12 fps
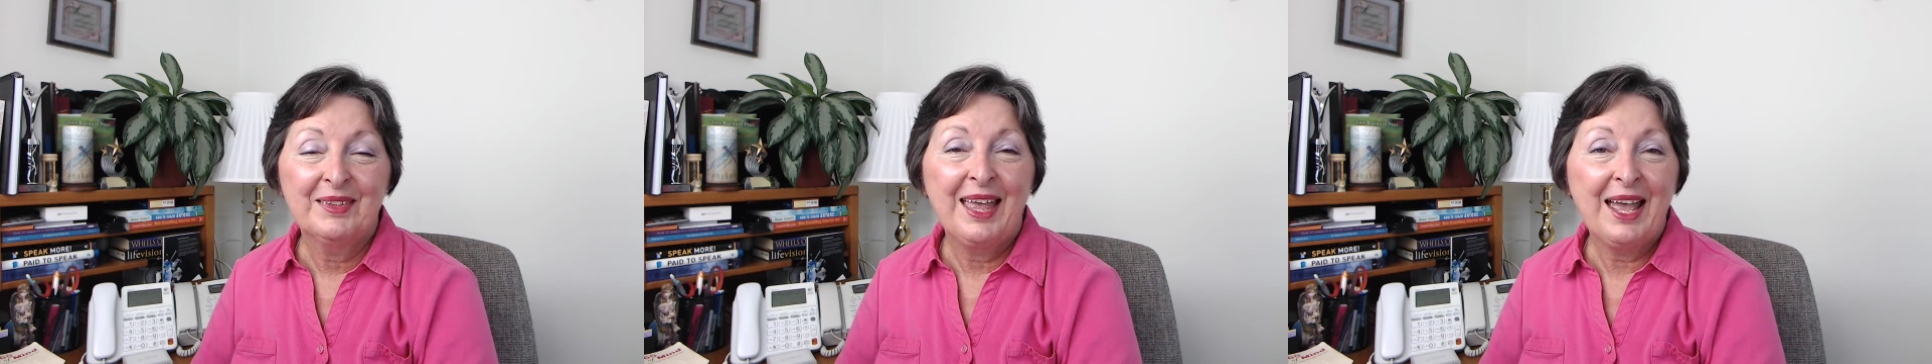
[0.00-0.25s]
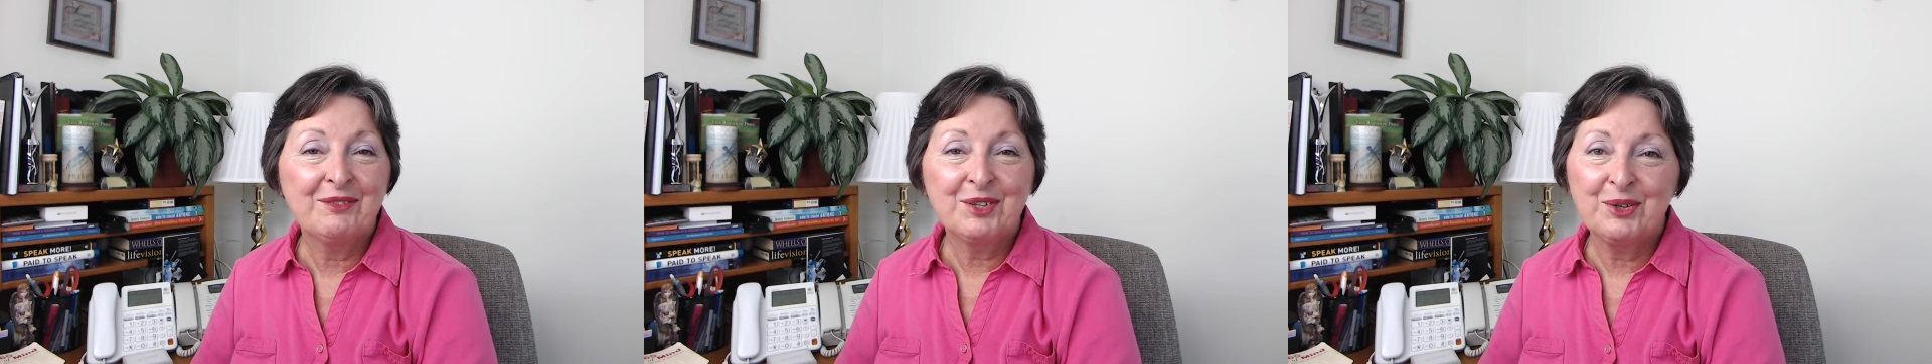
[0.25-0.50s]

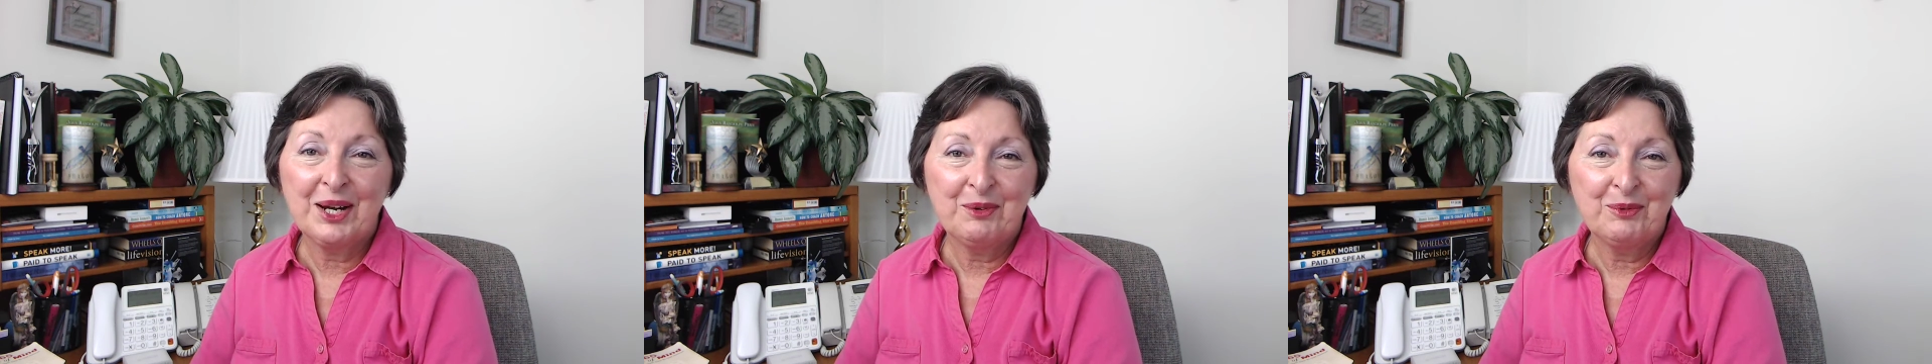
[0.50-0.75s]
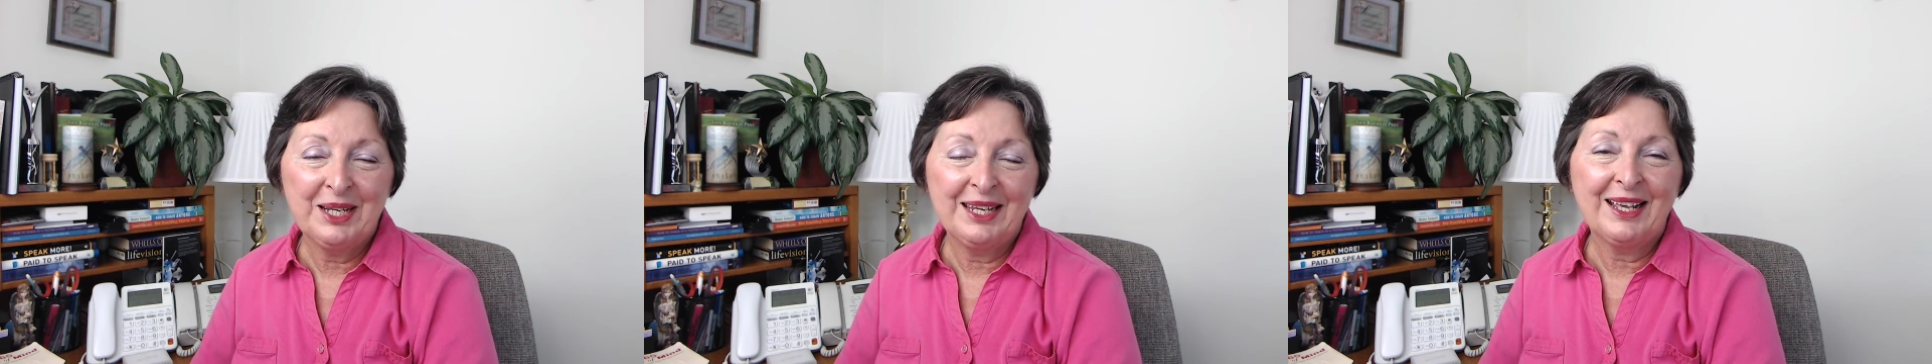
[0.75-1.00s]
Have a great
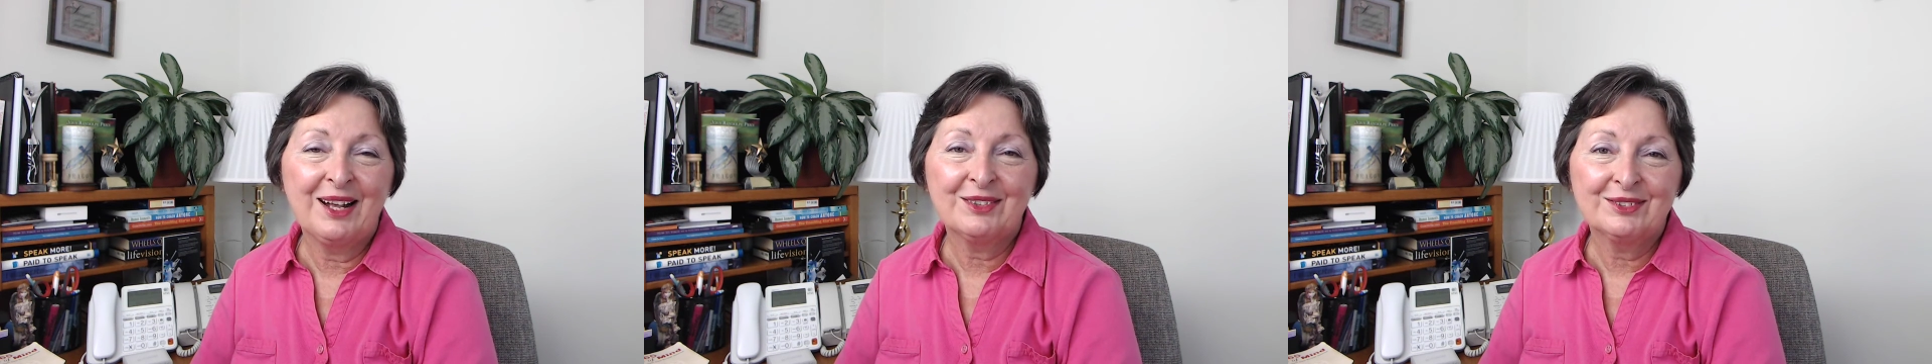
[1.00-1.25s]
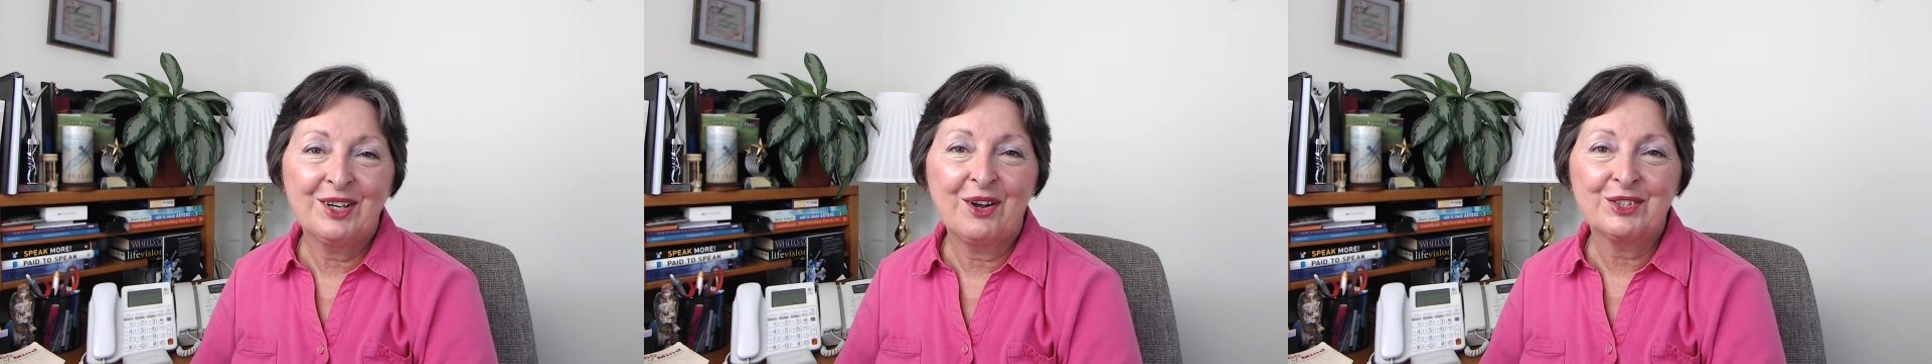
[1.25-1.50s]
week. I'll
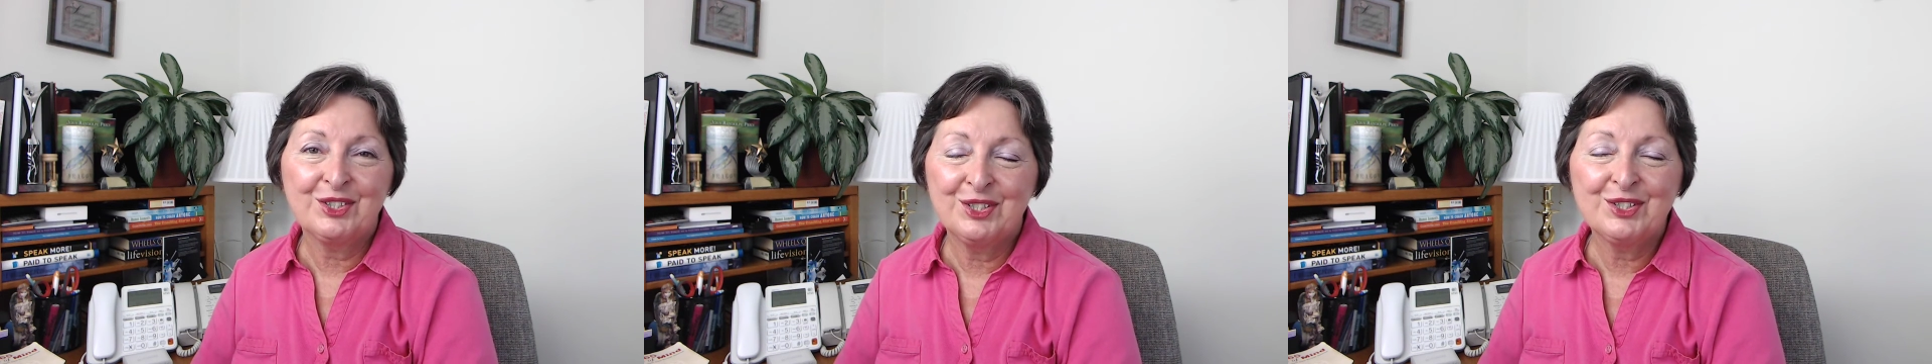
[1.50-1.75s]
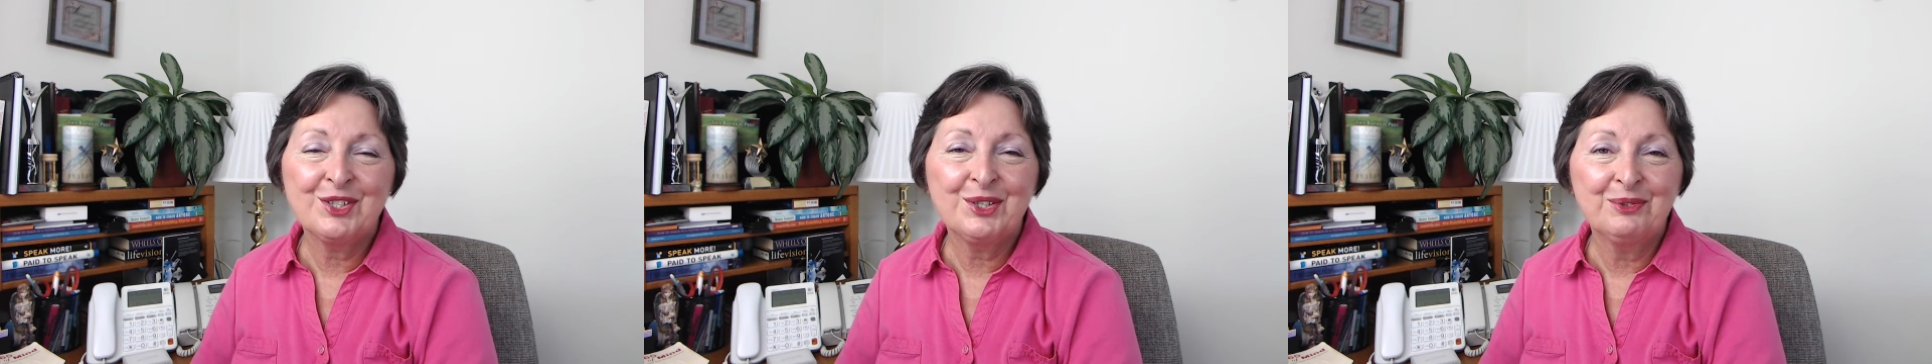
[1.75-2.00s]
talk to you
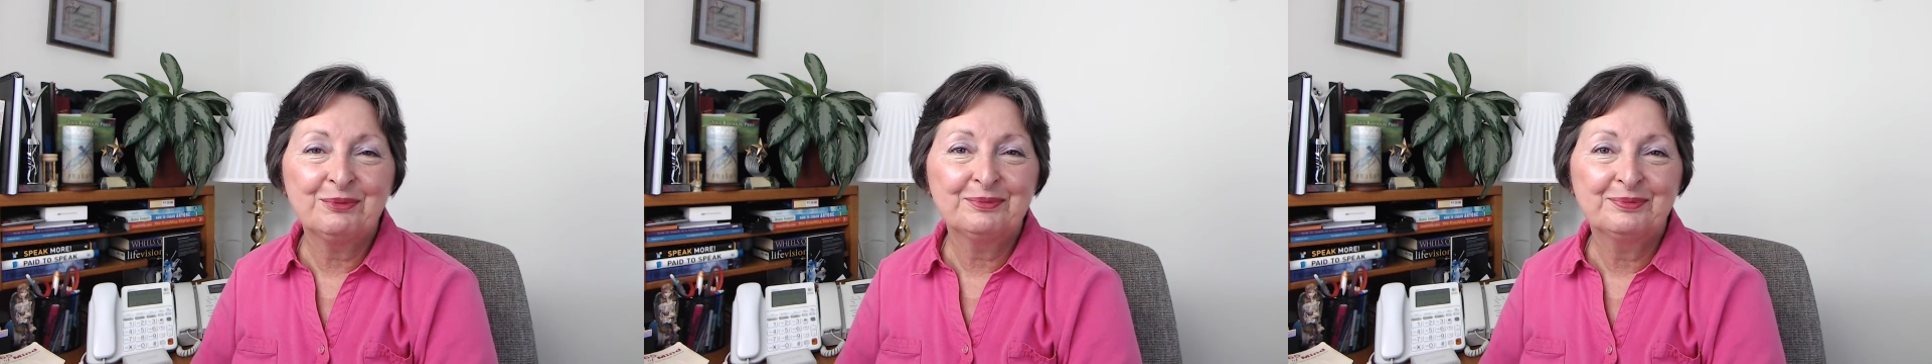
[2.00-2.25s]
soon.